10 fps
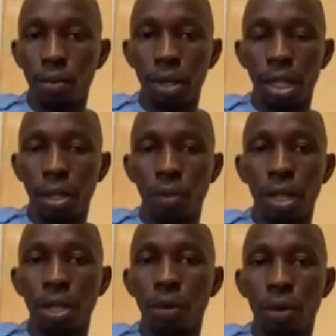Yeah,
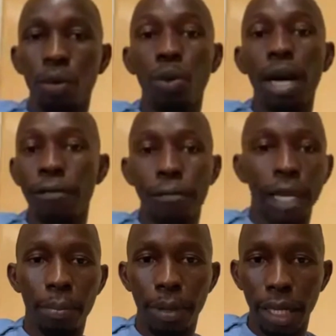for they keep him
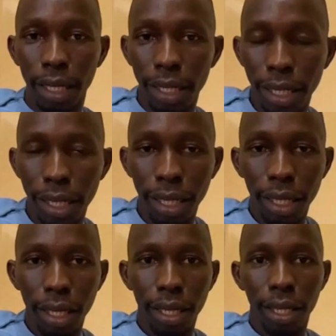alive. Yeah, when
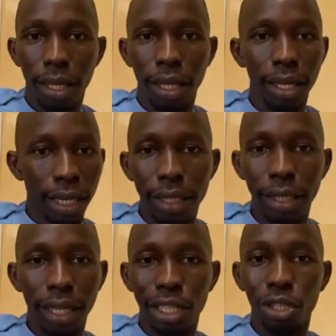I keep him alive
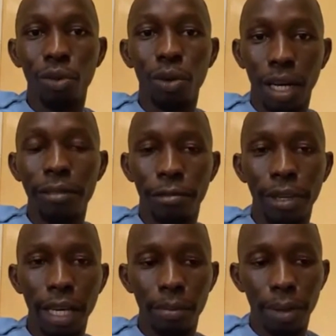for India,
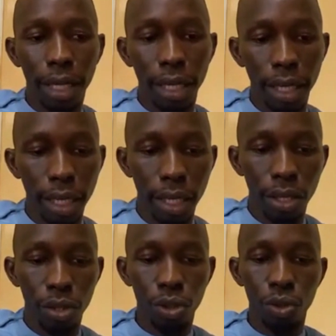because